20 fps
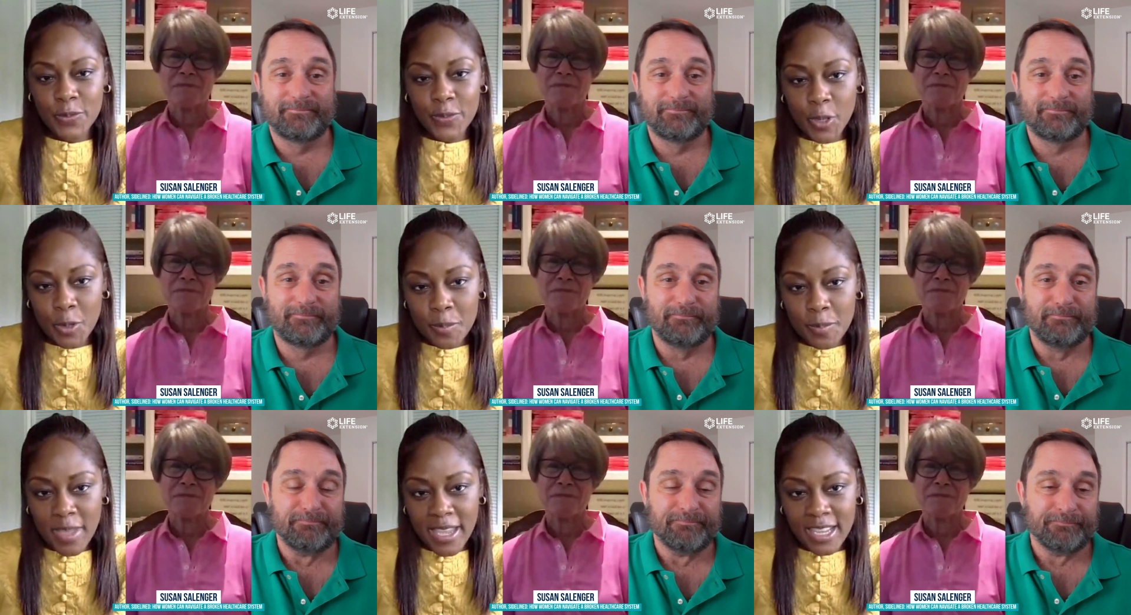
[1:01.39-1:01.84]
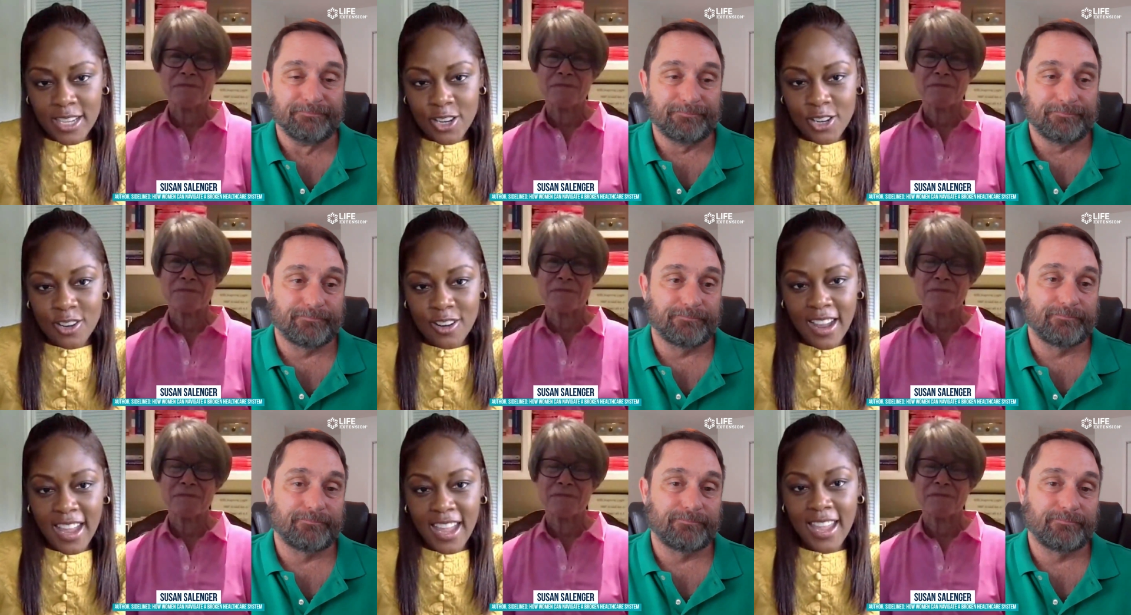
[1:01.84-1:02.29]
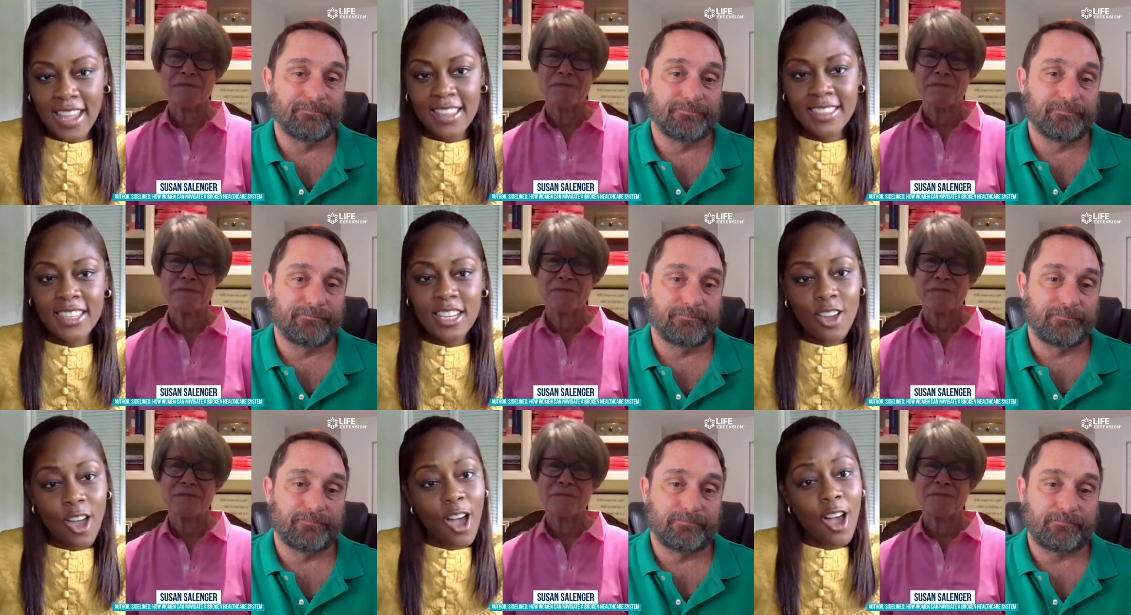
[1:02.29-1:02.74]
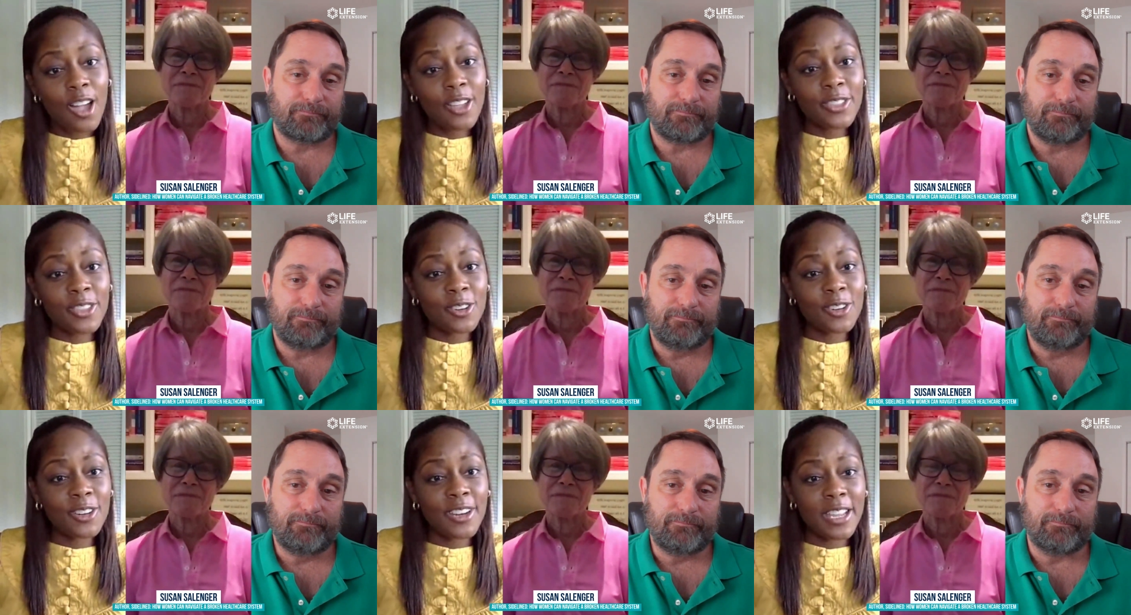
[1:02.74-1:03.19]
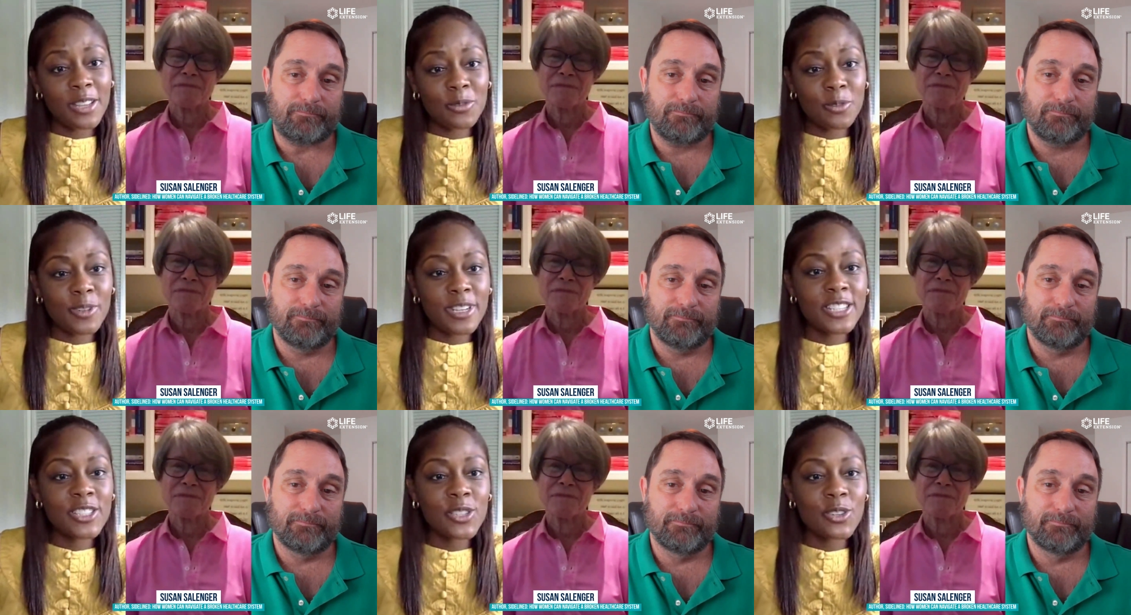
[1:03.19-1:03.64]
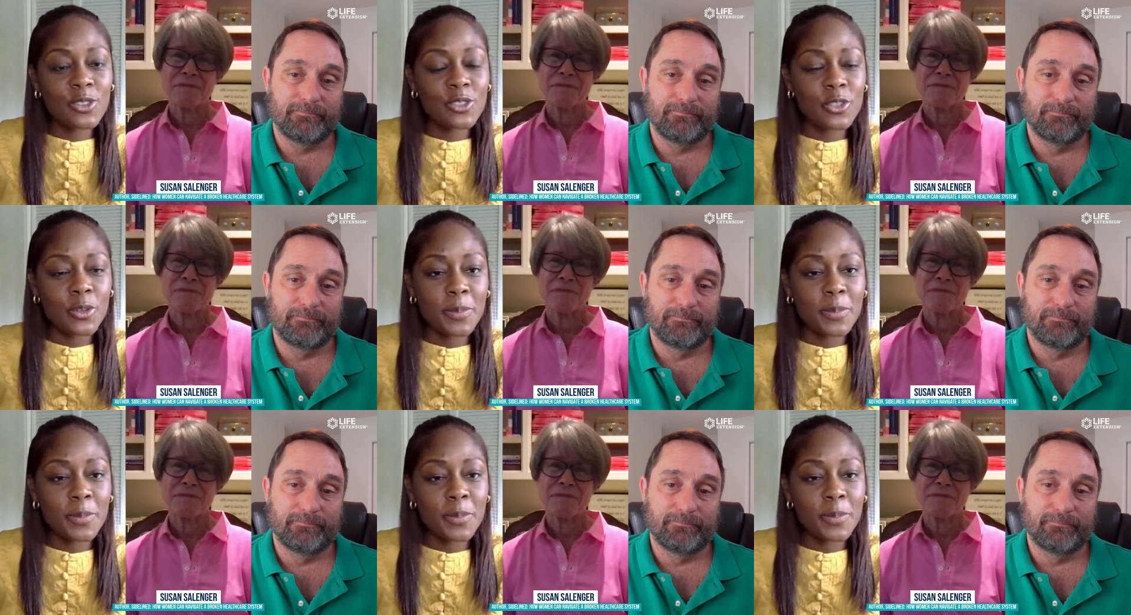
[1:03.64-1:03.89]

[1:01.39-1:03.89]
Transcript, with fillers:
Speaker 1: filmmaker, and the author and researcher